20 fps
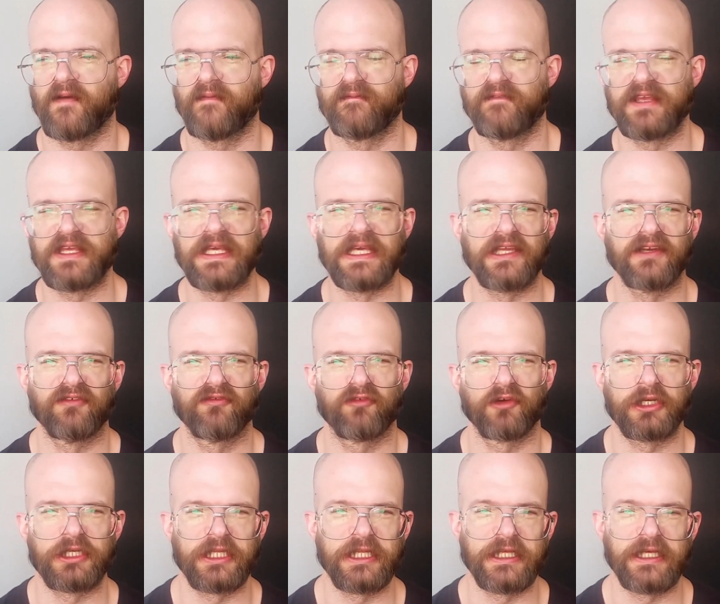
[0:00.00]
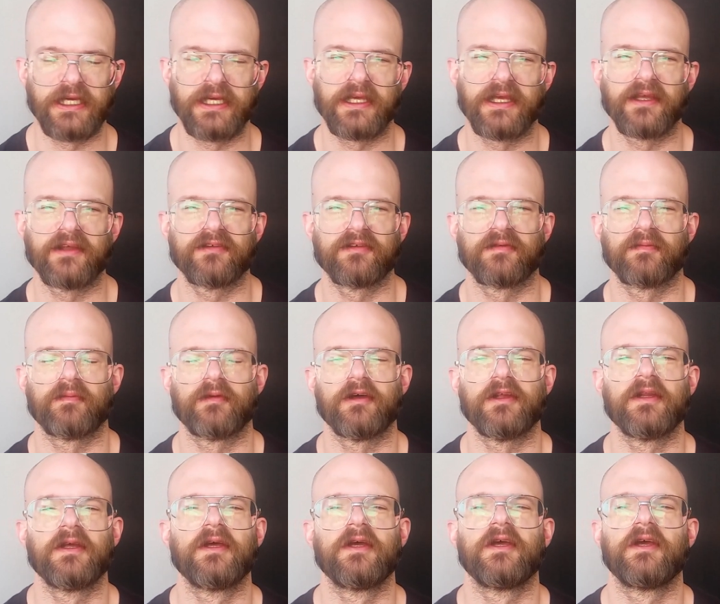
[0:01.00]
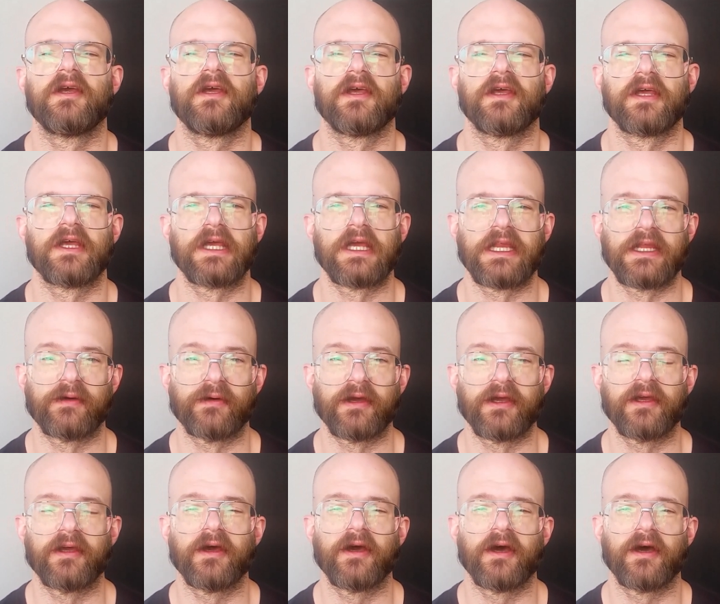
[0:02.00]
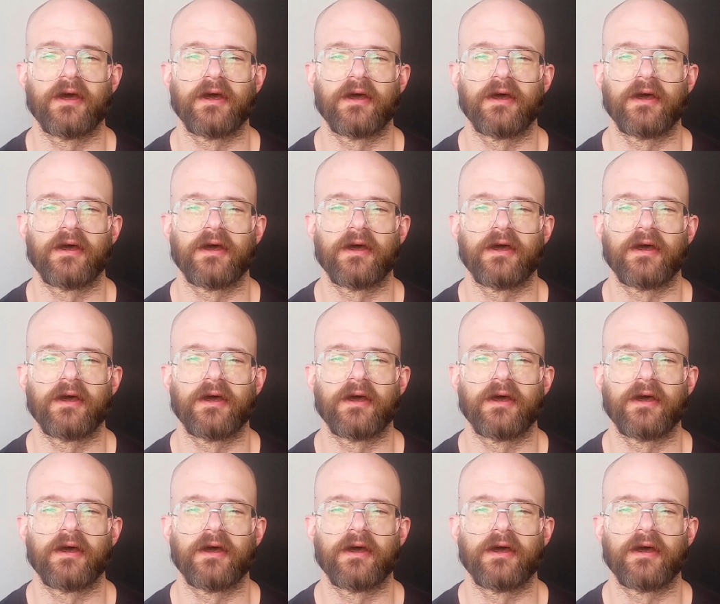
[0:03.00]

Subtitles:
vegan friendly, I guess. But anyway,